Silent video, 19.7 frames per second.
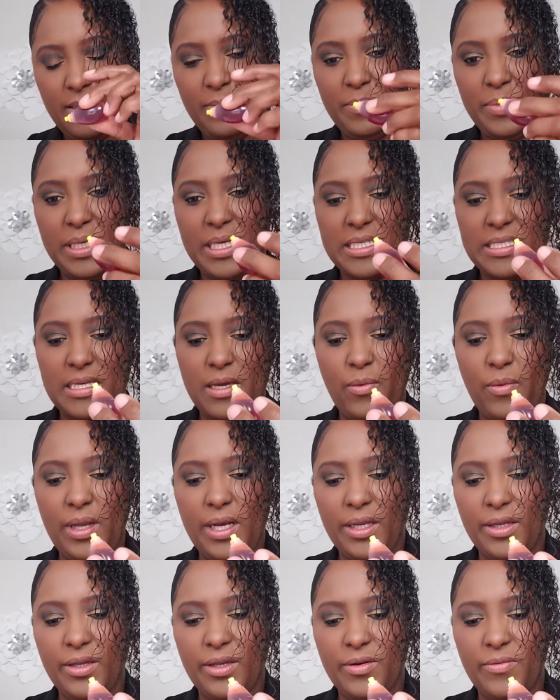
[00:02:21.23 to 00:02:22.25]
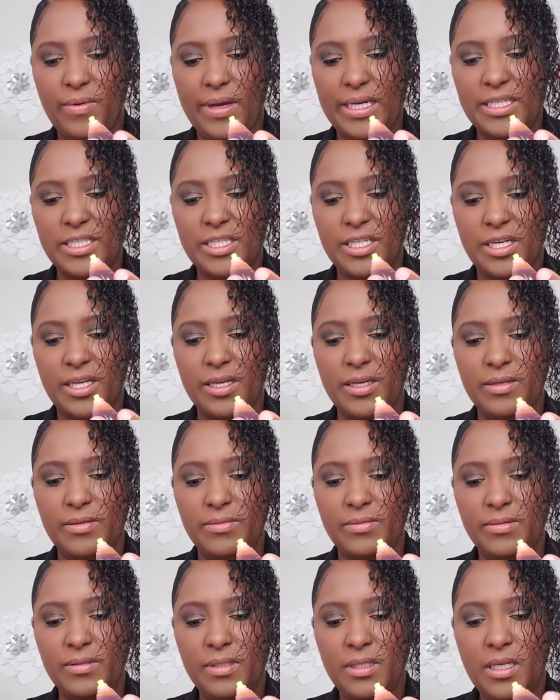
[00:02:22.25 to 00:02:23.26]
because I want a good ratio.
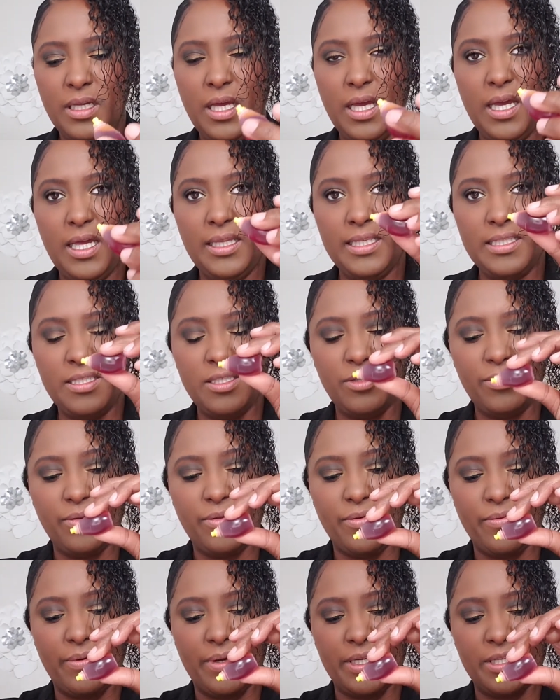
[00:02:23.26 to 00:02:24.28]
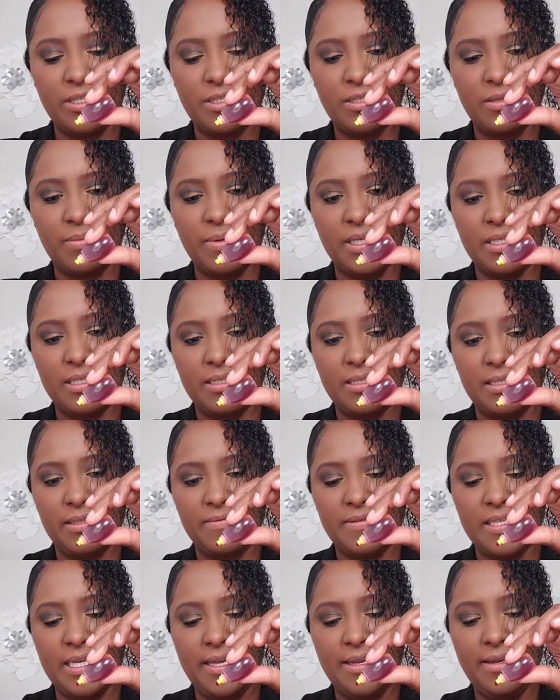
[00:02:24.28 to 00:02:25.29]
Let's do 3 just to be on the
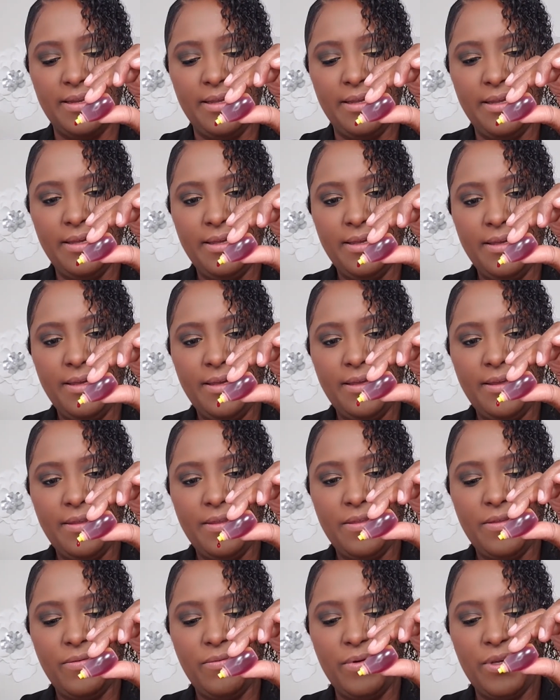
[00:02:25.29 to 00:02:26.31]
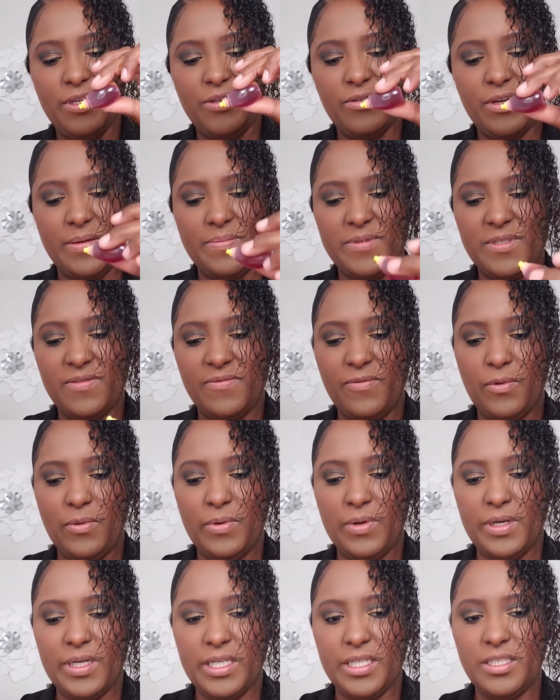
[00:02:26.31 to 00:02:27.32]
safe side. 3 drops of
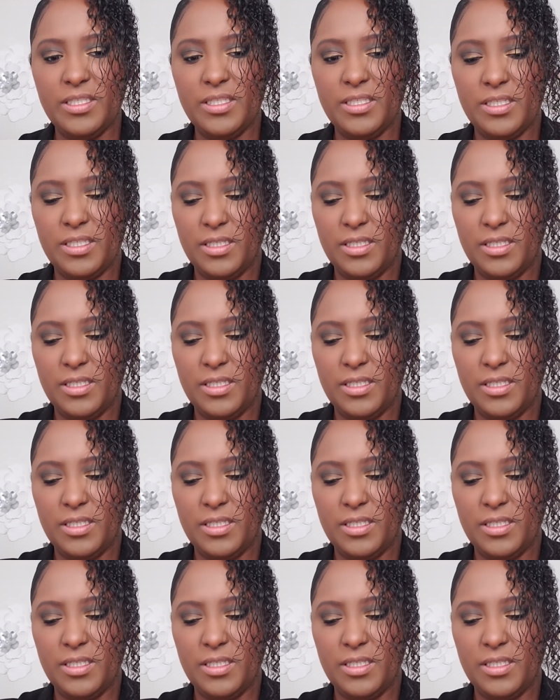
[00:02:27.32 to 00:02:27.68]
orange.